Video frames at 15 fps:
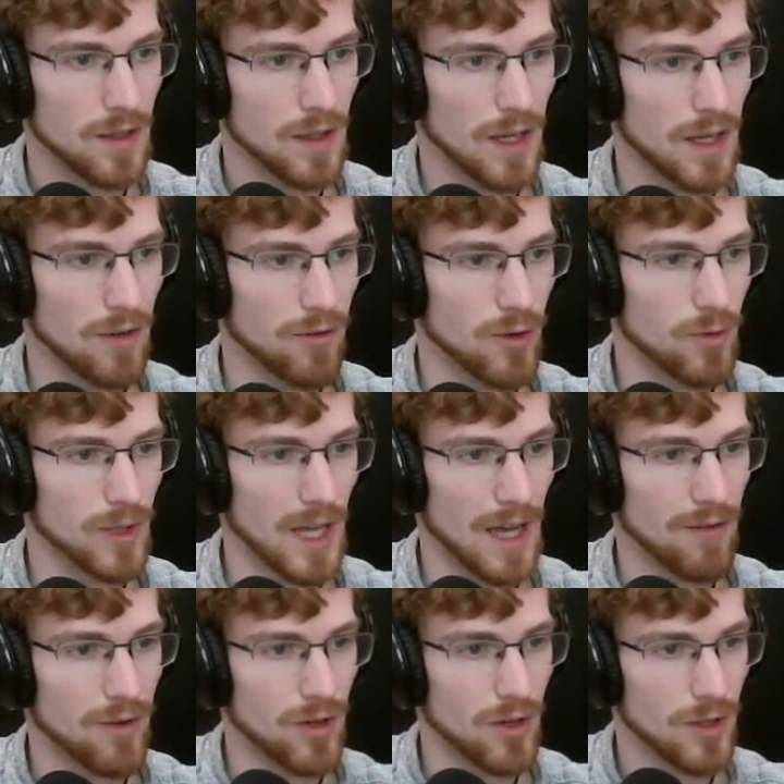and if you would
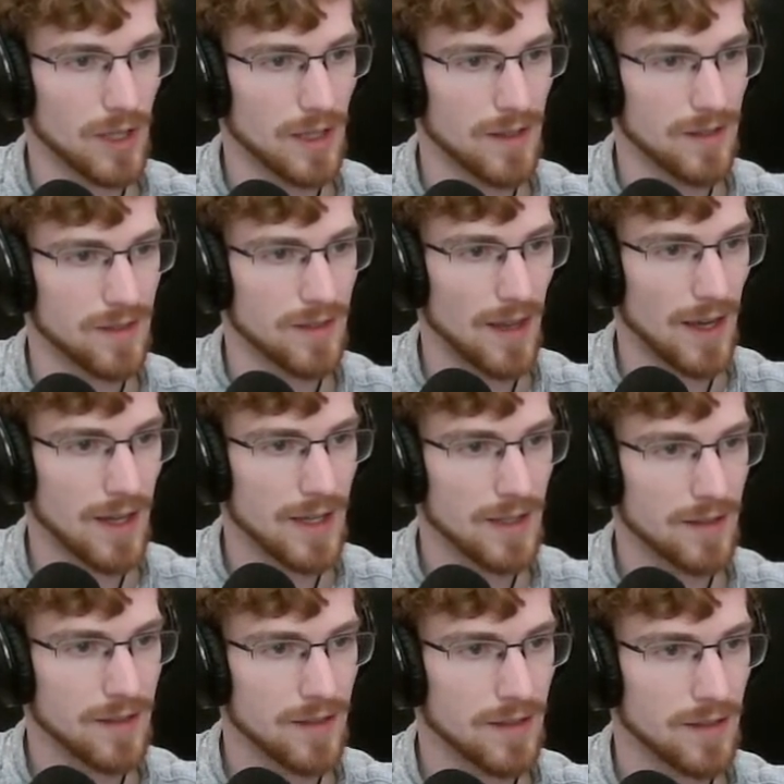ever look
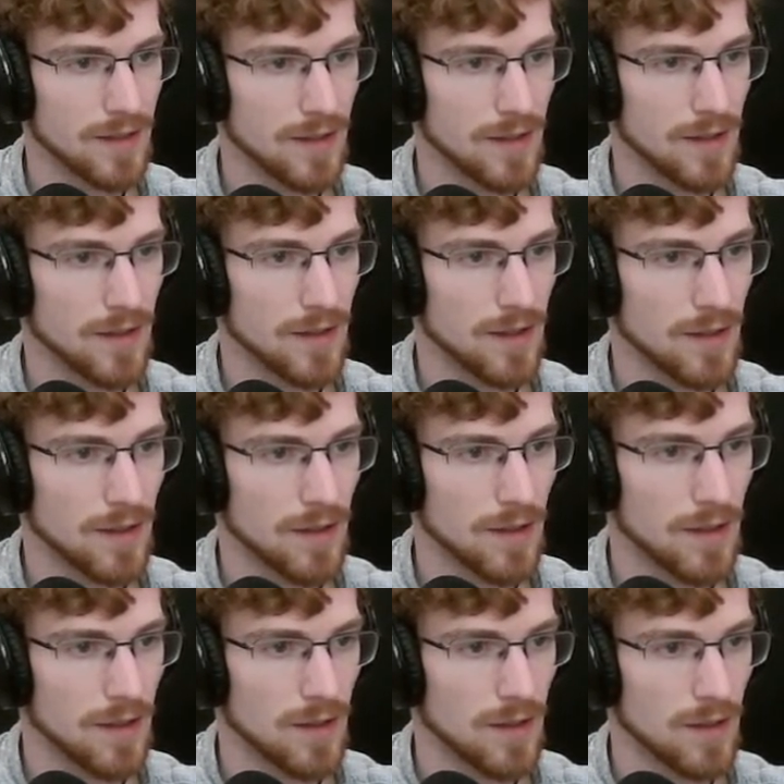inside,
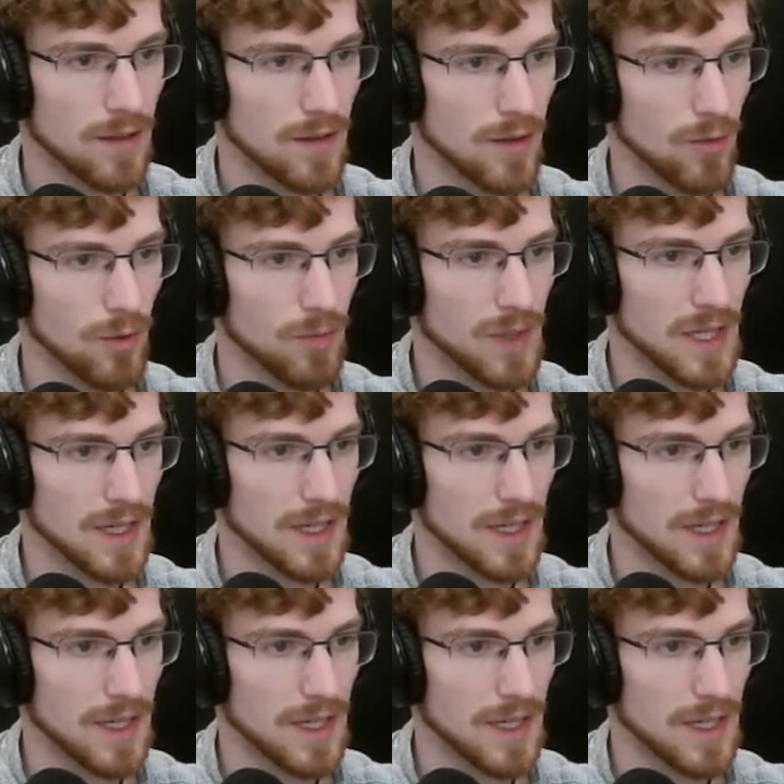there would be a